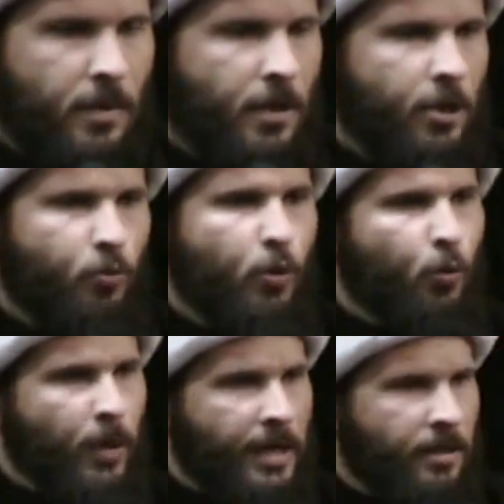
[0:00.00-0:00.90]
And we're
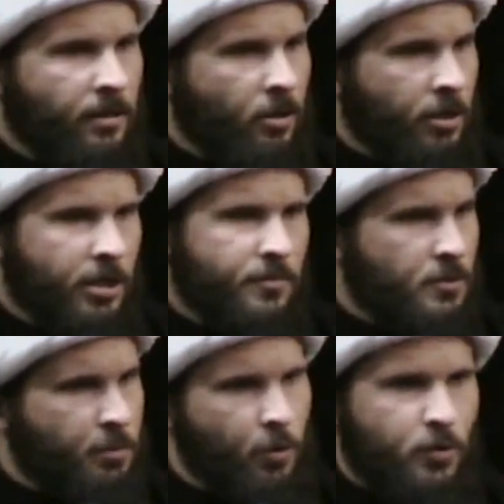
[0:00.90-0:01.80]
waiting on him
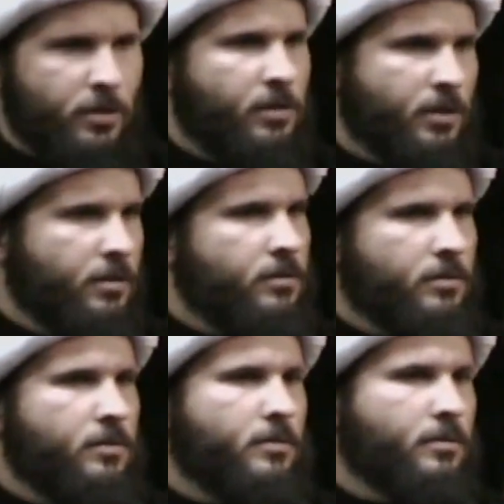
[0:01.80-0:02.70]
supposedly.
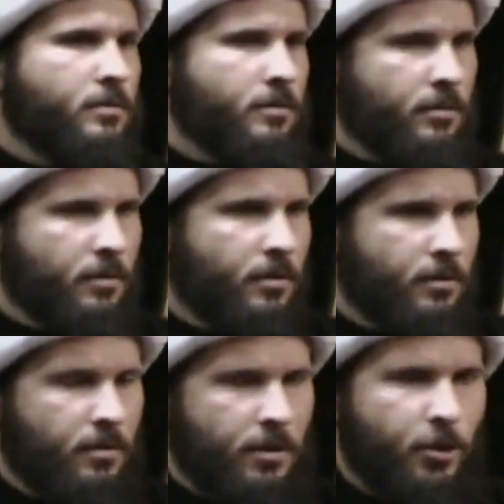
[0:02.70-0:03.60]

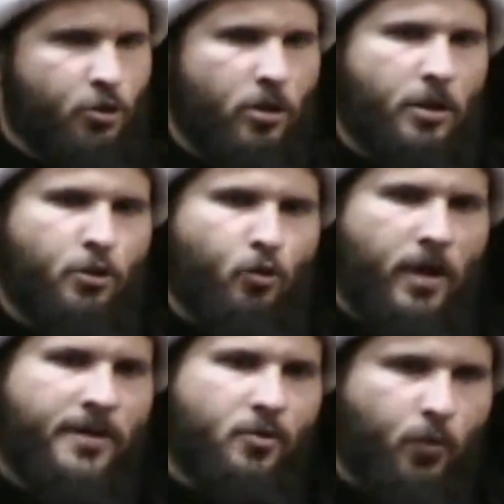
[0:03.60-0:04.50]
Inshallah, you
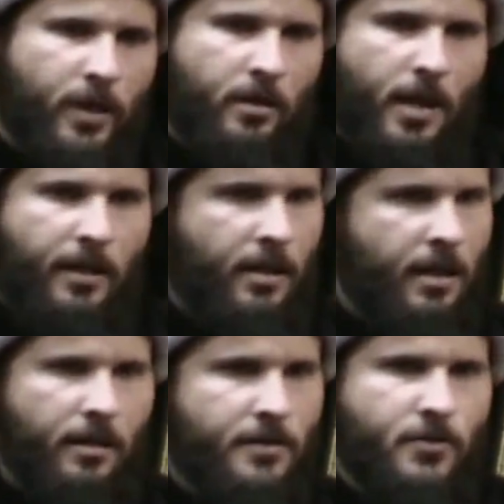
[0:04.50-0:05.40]
guys are waiting. I
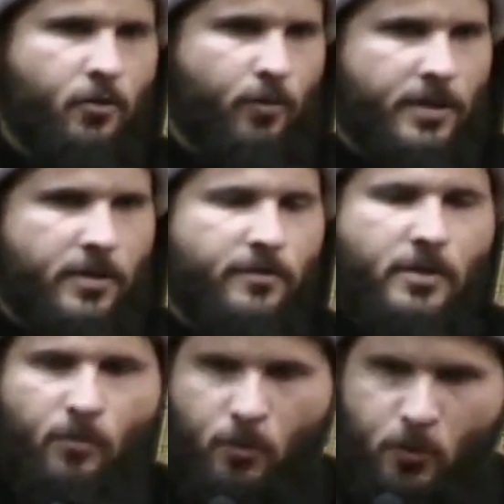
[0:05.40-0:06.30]
can't consider myself
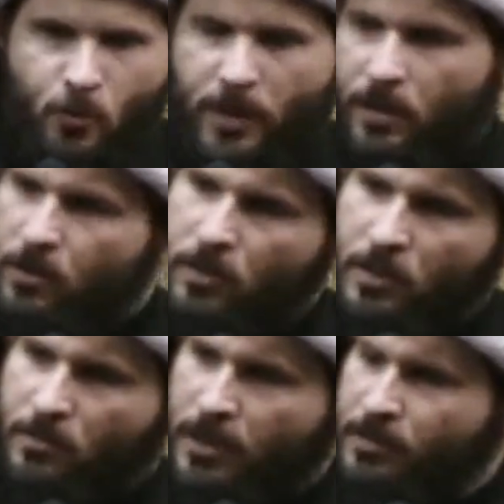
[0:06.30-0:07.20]
someone who's waiting on
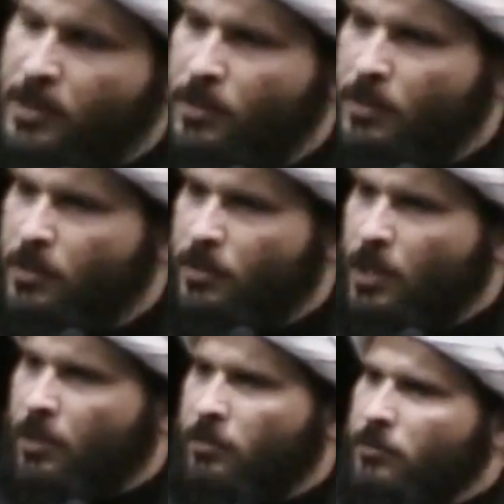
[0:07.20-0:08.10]
the imam.
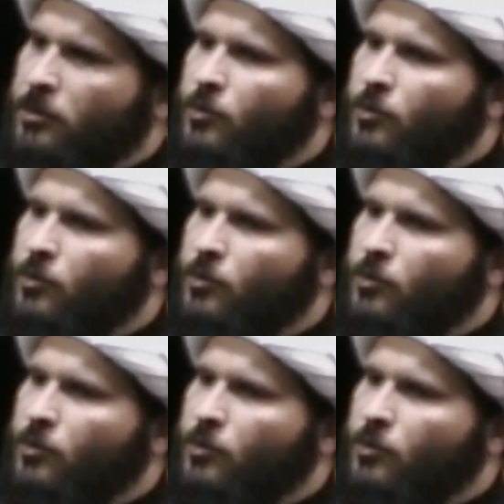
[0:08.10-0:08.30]
Yeah,